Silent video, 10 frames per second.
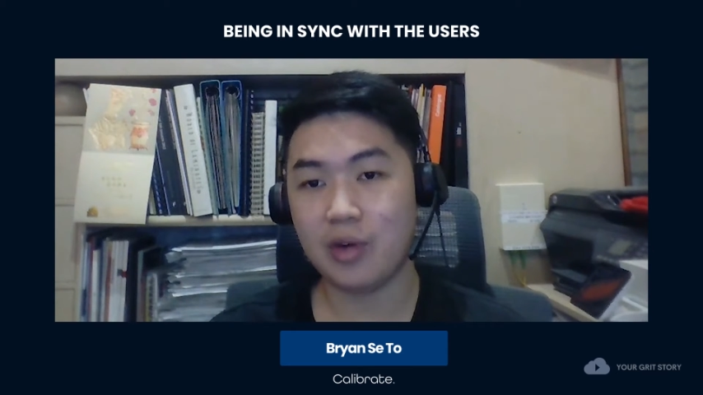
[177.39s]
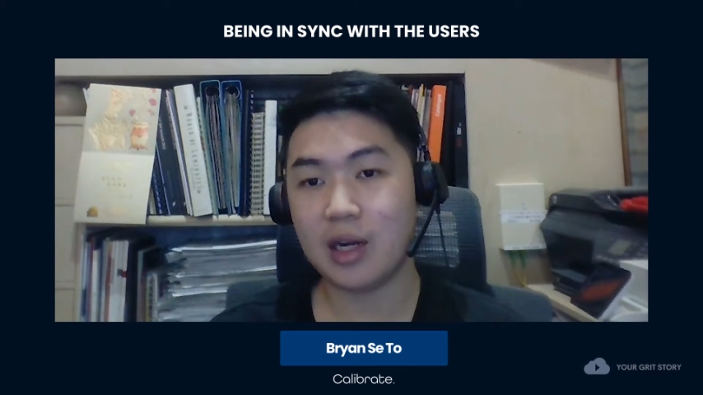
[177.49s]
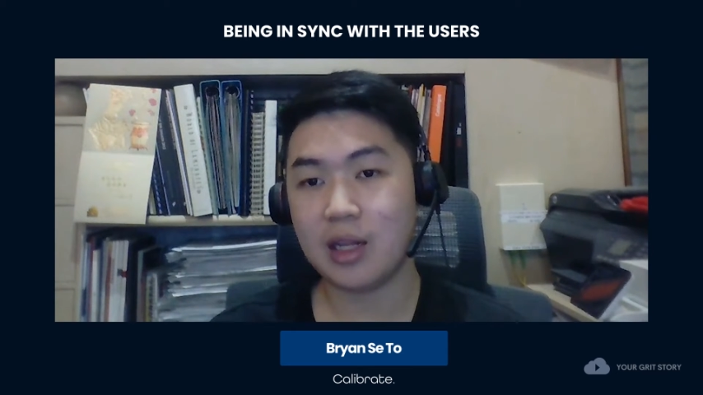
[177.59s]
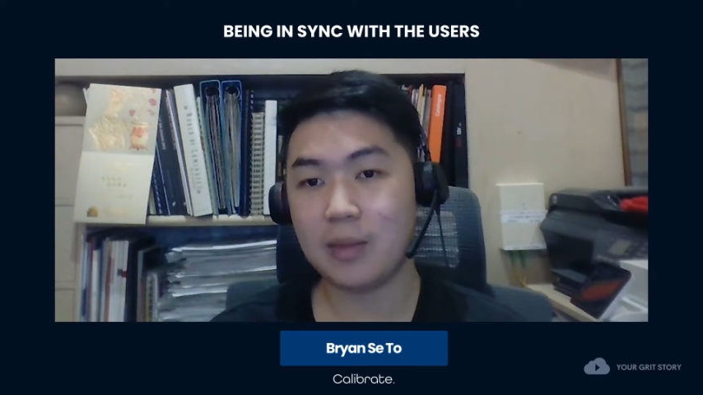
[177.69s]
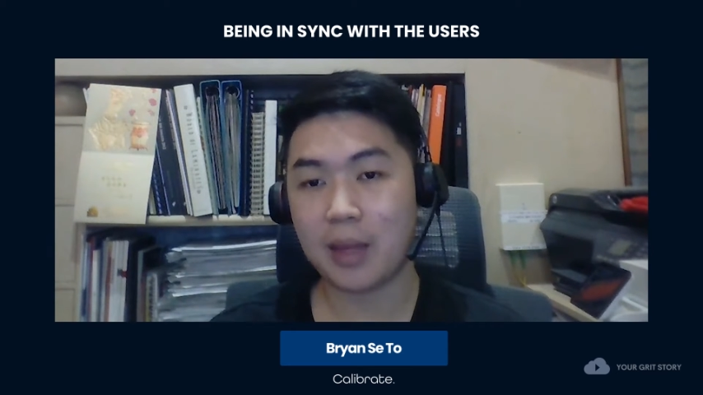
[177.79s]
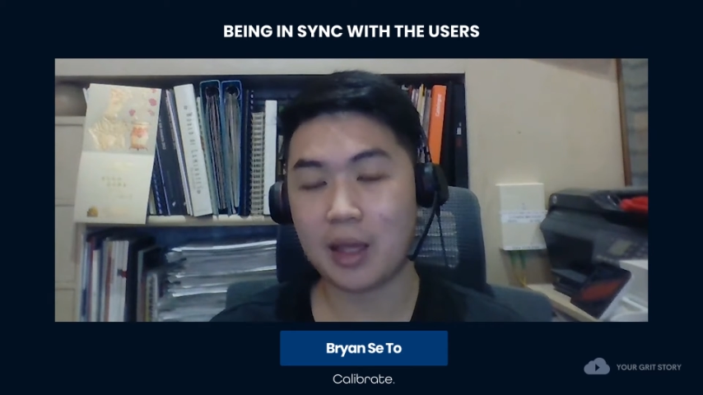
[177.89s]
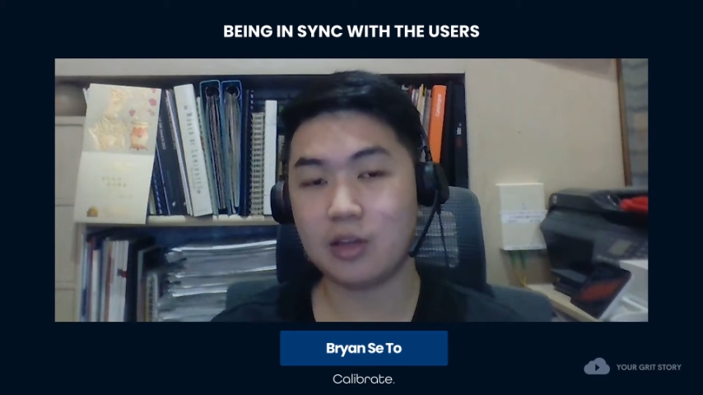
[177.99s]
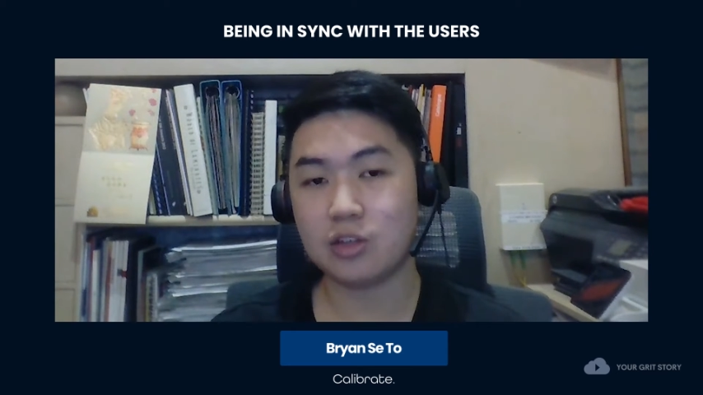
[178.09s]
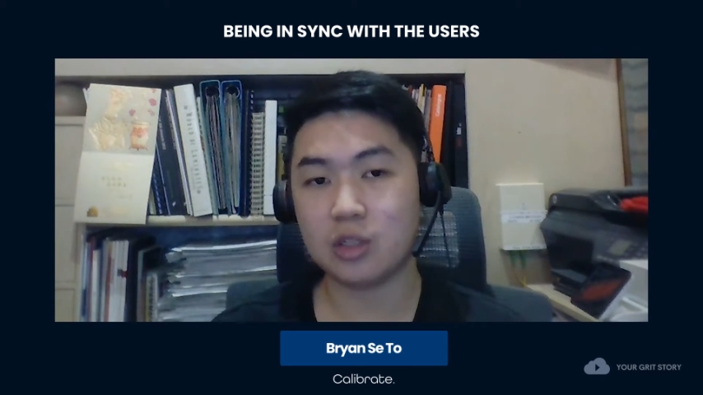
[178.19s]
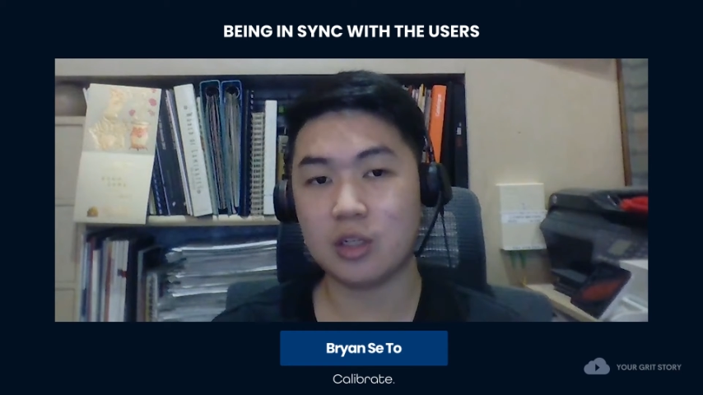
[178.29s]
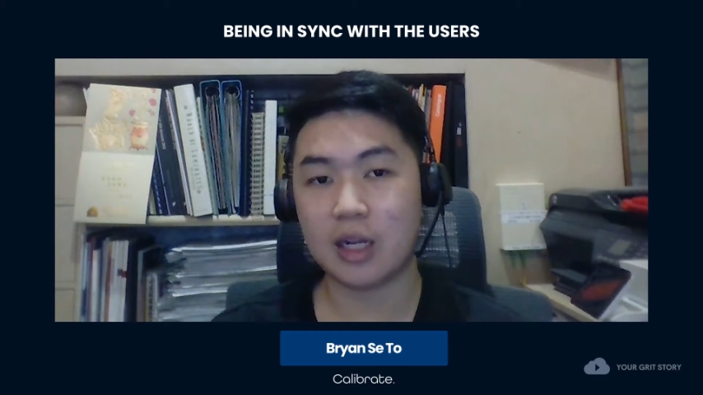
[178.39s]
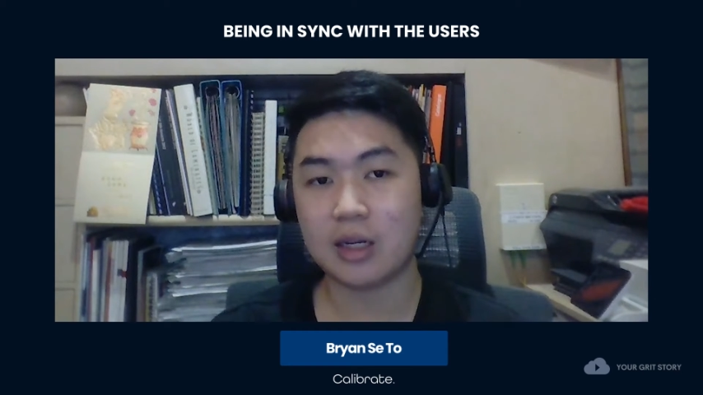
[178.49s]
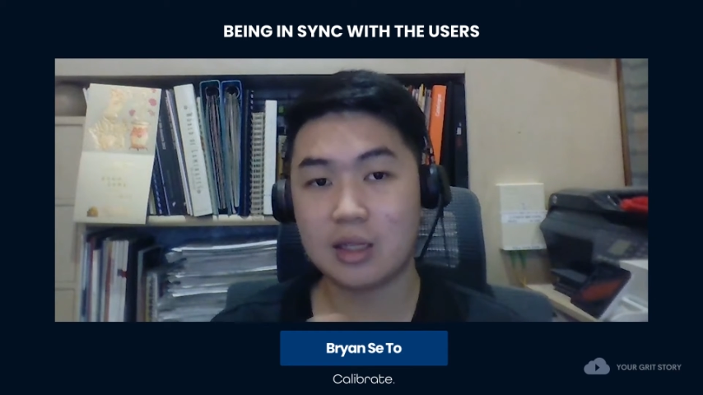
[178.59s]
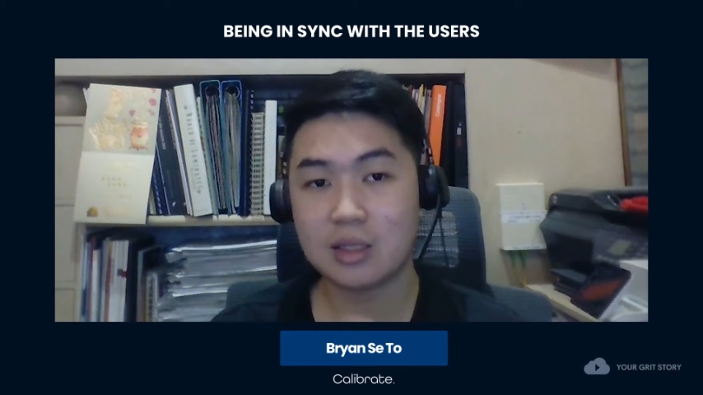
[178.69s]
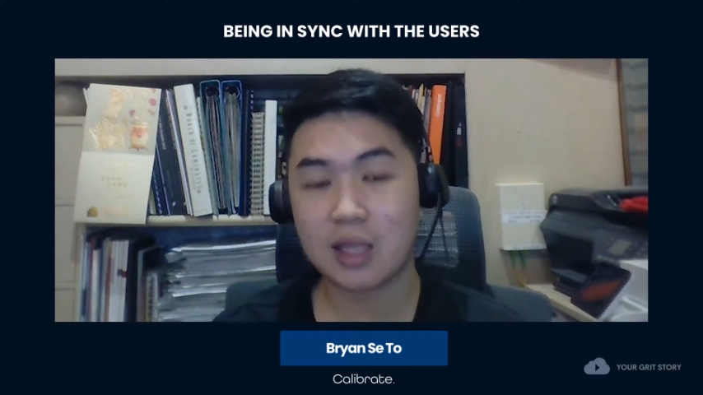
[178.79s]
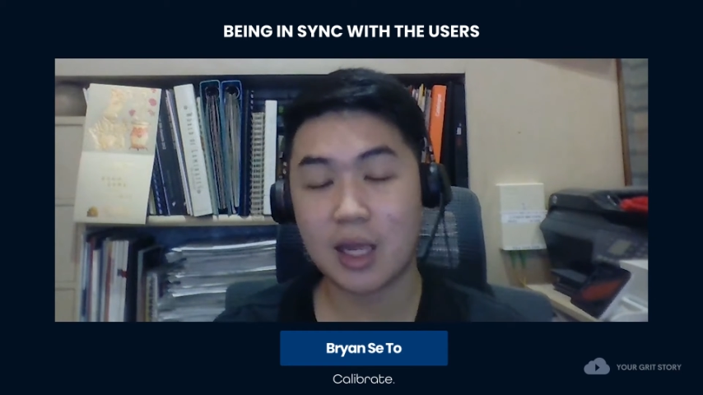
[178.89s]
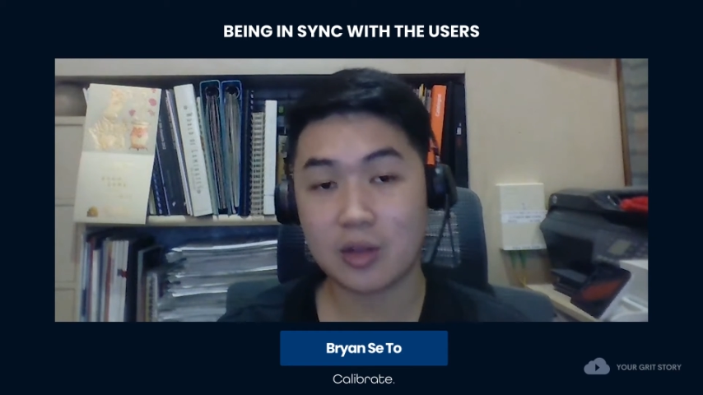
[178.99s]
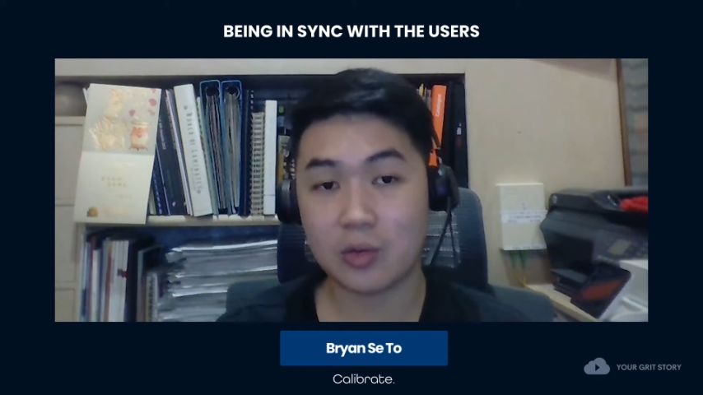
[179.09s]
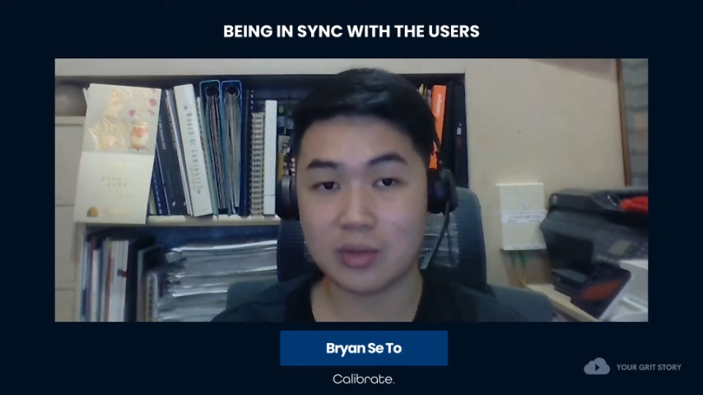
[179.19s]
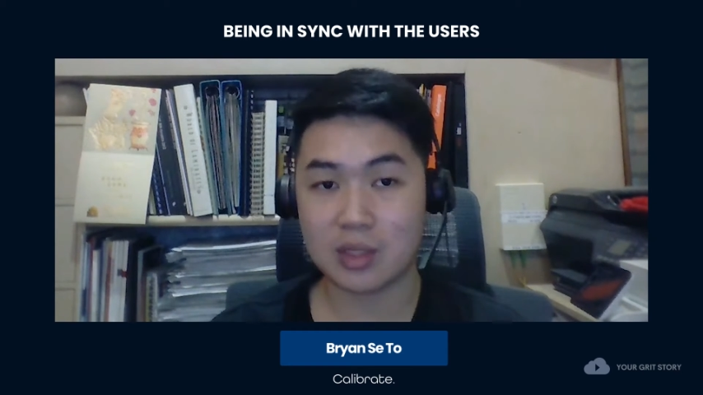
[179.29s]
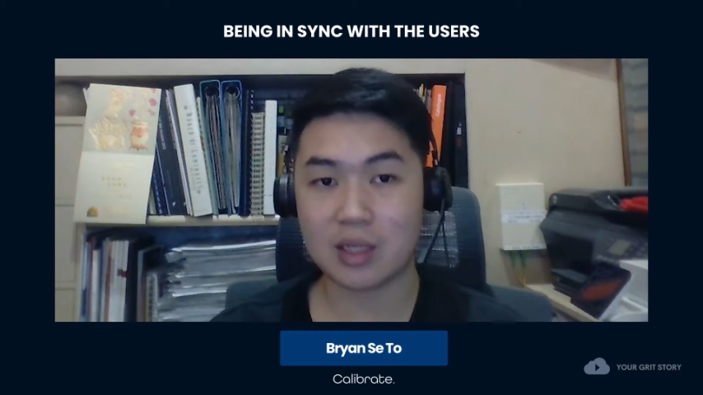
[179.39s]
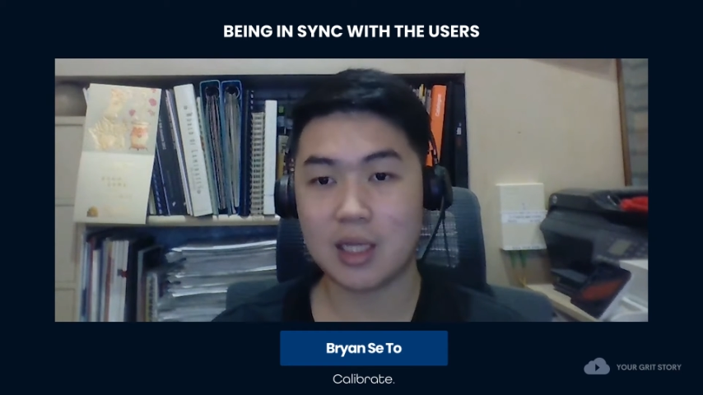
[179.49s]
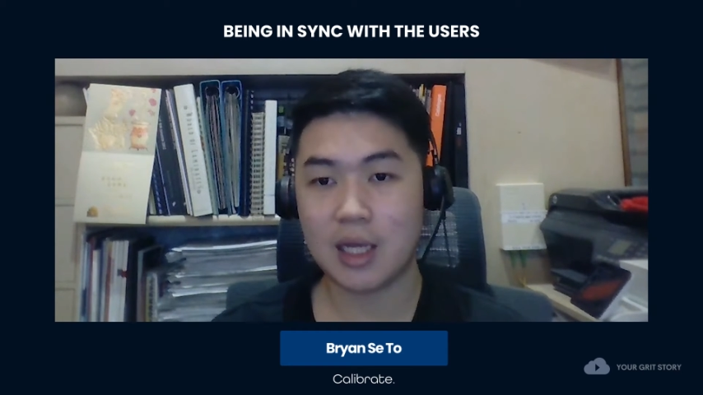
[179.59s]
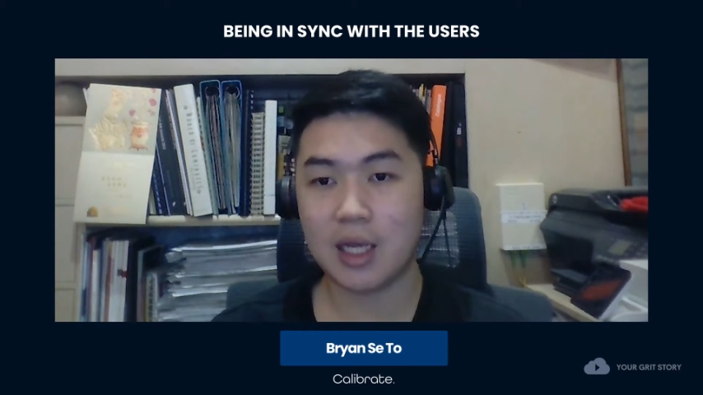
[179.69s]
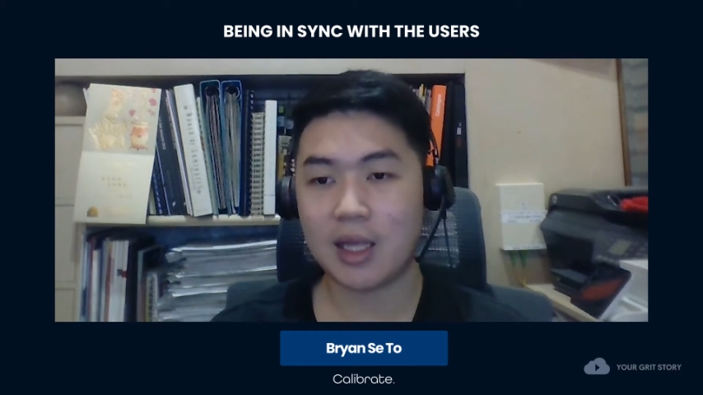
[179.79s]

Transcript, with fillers: really making sure that these 10 users